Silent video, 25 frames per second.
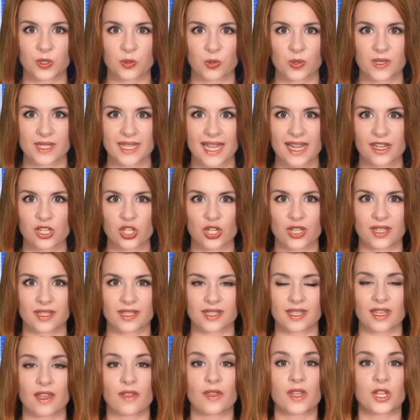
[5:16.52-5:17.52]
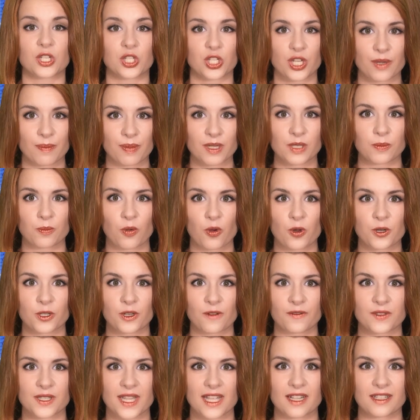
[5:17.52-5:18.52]
transactions, the cheapest point
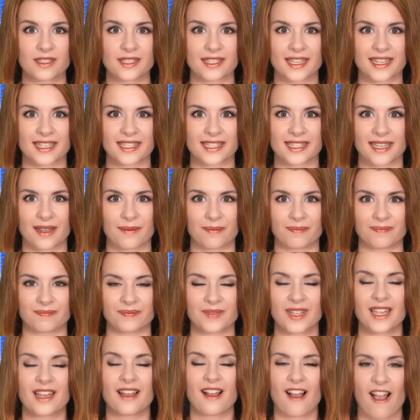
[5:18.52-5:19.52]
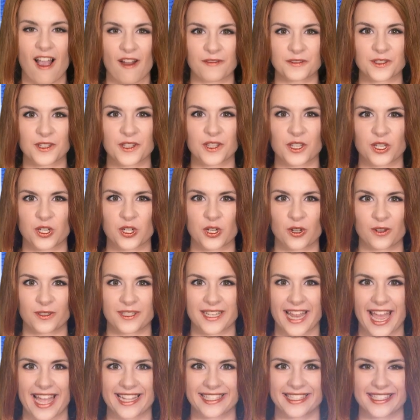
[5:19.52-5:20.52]
of sale system. After the short
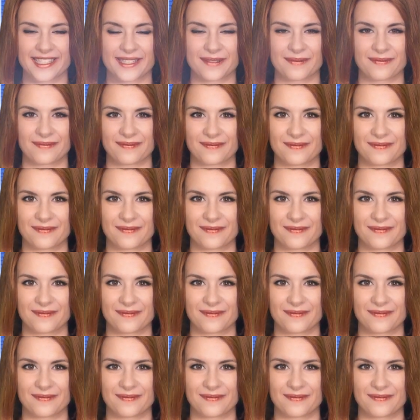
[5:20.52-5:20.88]
ads.